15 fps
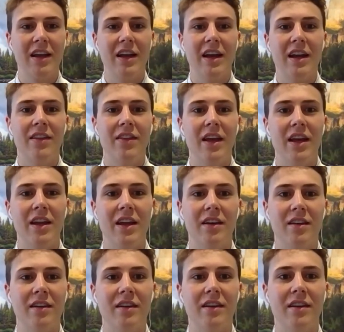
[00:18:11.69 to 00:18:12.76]
and then
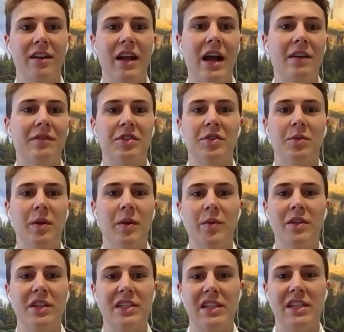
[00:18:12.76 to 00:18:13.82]
after we were
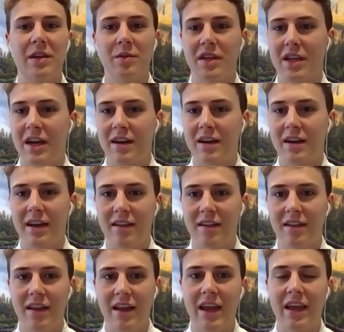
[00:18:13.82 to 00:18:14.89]
just able to kind of
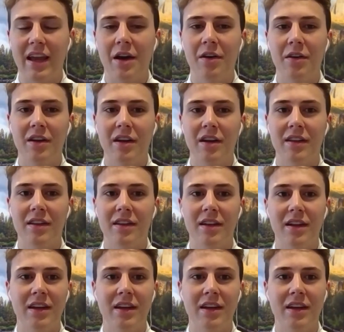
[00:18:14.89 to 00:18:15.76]
hang out and